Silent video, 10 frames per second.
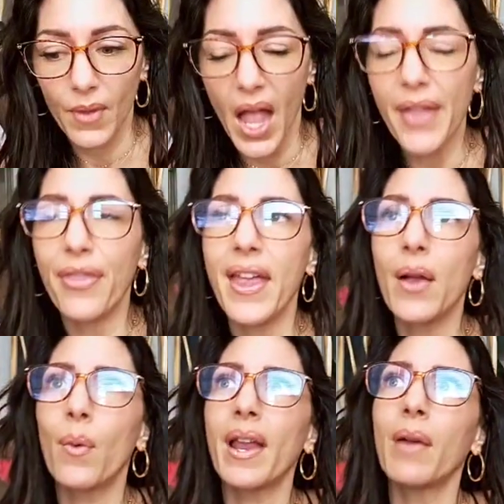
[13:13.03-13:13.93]
I
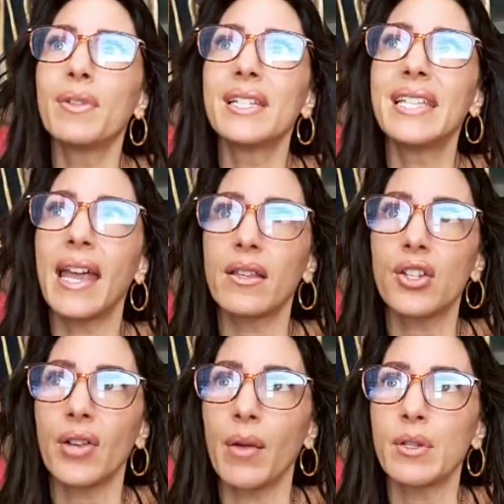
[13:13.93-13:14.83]
think when I was a
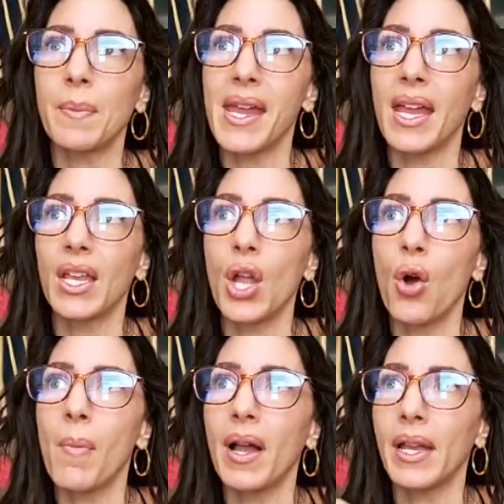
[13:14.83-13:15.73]
dancer and I was making
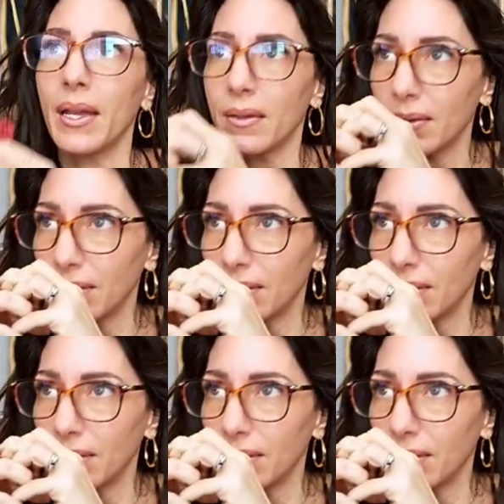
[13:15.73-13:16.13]
no money,